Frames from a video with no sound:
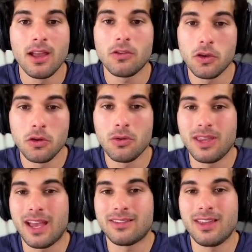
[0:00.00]
2,
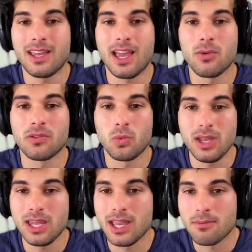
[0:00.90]
the SDK was
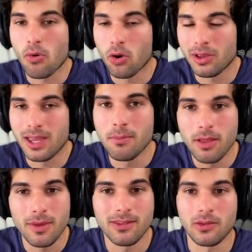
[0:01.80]
weak and poorly
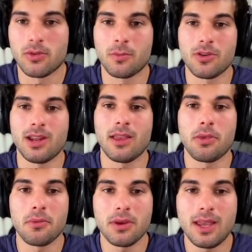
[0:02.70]
implements encryption. And
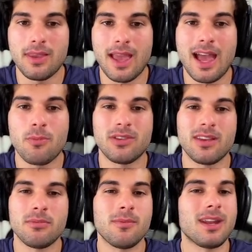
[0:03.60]
3, the app was
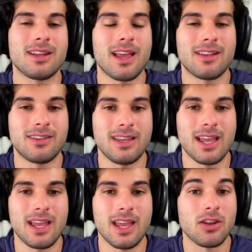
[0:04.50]
implementing the
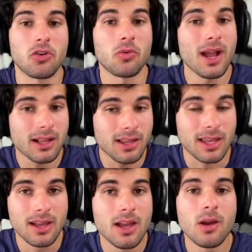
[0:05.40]
SDK
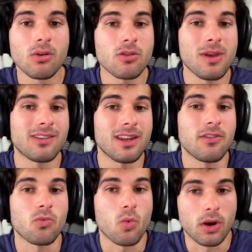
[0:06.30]
incorrectly, which makes it
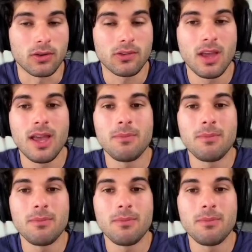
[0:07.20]
even worse.